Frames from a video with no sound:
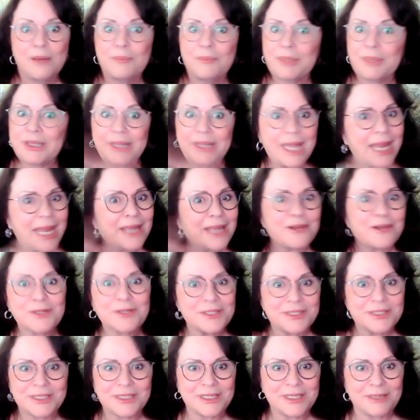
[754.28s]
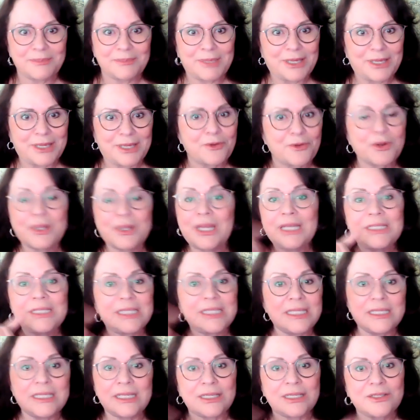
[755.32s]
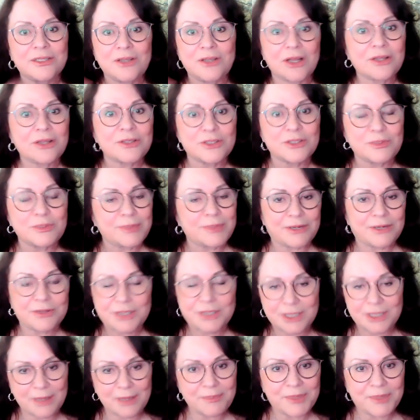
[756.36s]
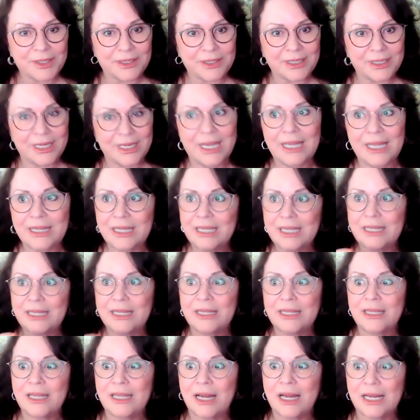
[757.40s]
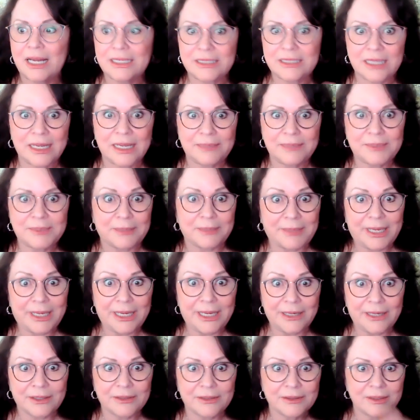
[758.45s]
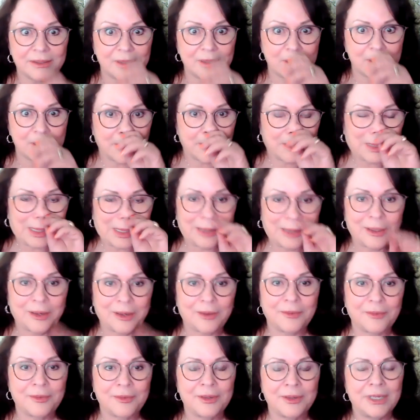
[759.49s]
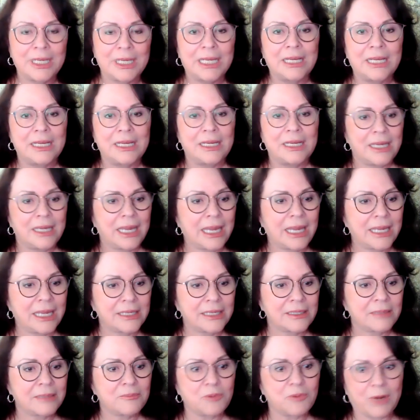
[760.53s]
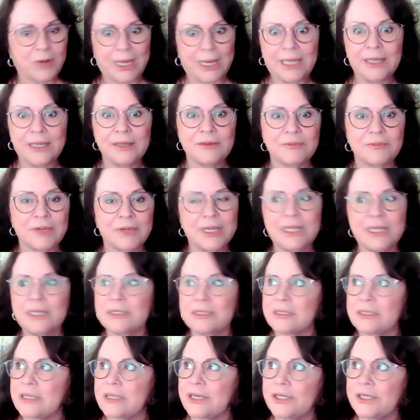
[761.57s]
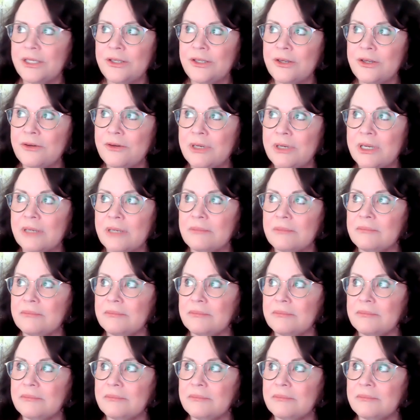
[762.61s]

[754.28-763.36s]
but they couldn't see me, or they didn't acknowledge me, or something. And then I typed, I'm here, you know, and I'm waiting and waiting. is like, you know what?